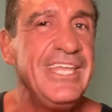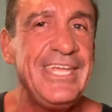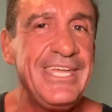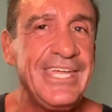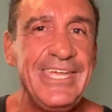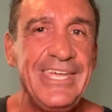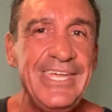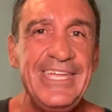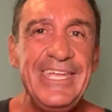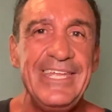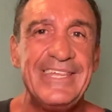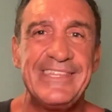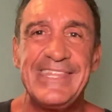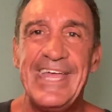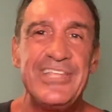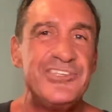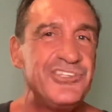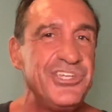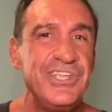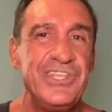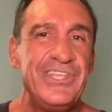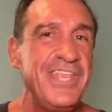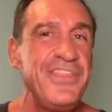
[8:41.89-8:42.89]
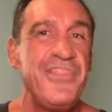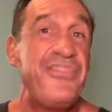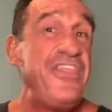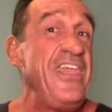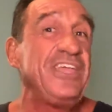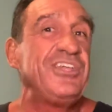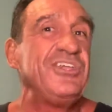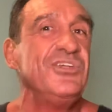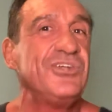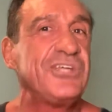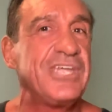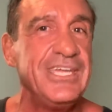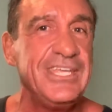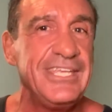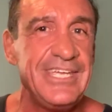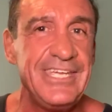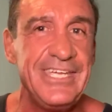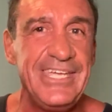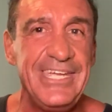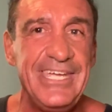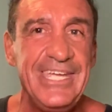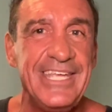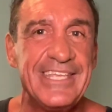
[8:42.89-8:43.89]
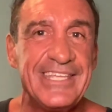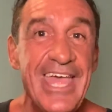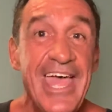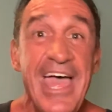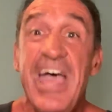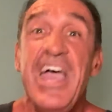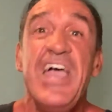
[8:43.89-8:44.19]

eat that you didn't think you could eat.